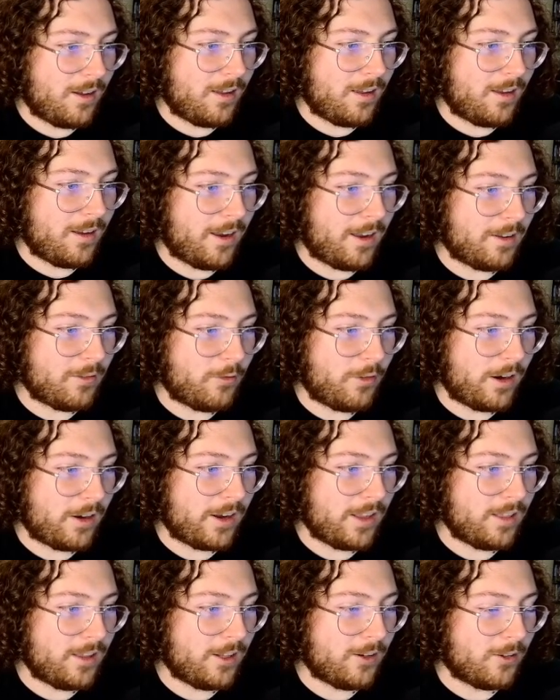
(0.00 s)
and very
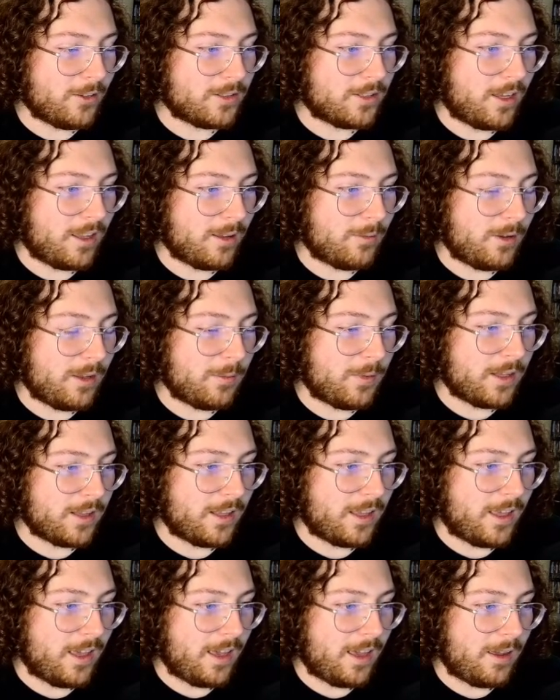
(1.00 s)
little telling me about the
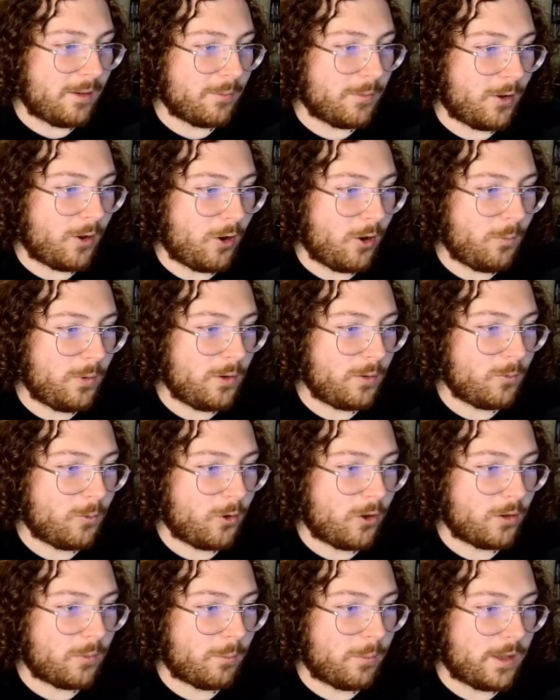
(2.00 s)
game. Open
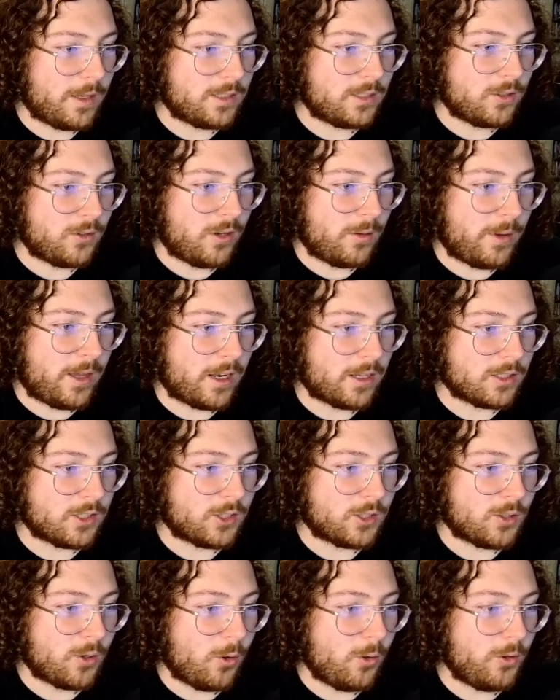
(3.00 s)
world mystery about a
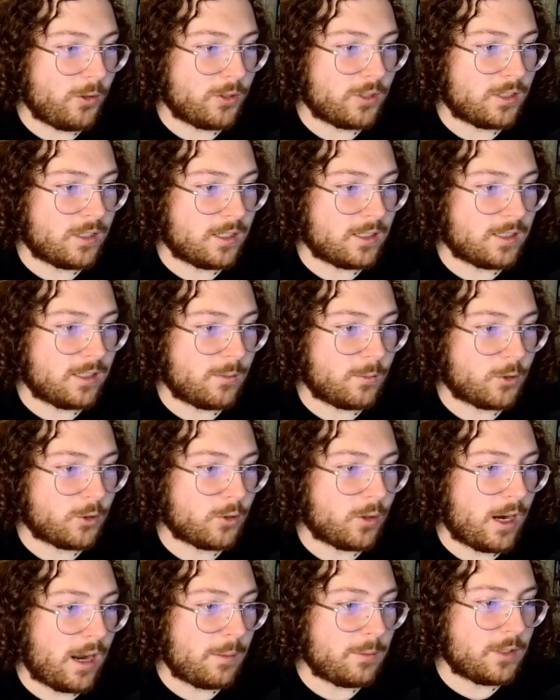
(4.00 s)
solar system
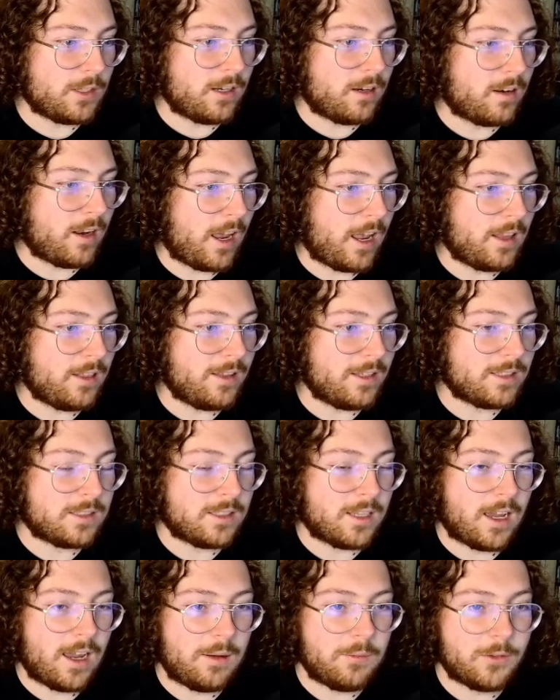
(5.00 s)
trapped in an endless
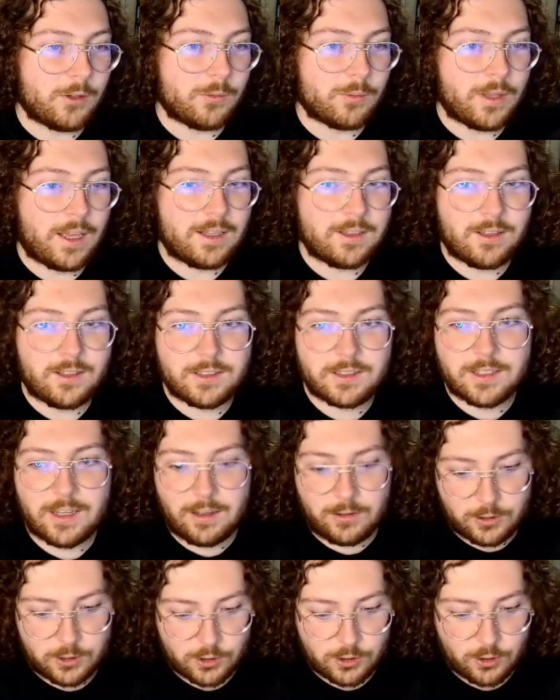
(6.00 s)
time loop. That does
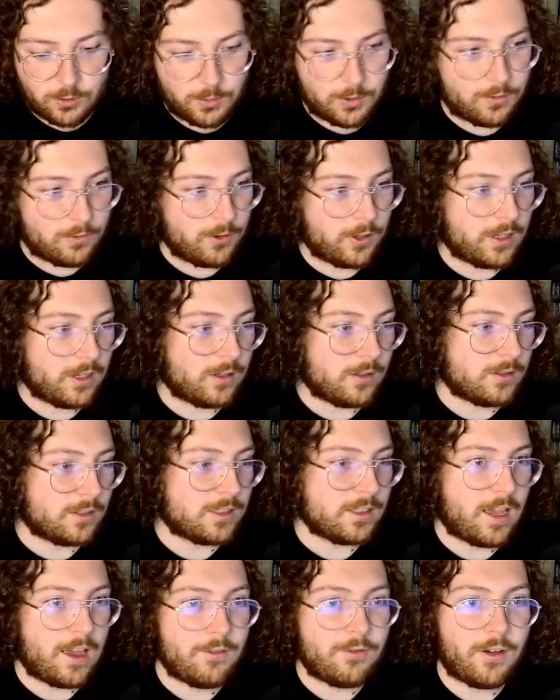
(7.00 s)
sound super freaking
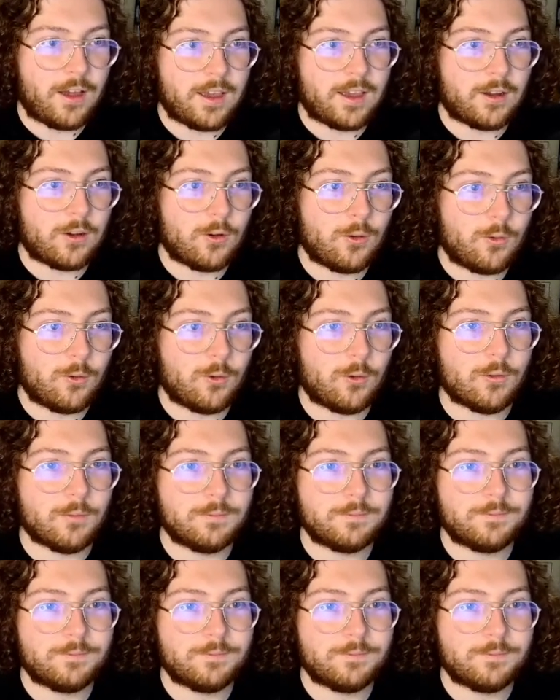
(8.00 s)
sci-fi and cool.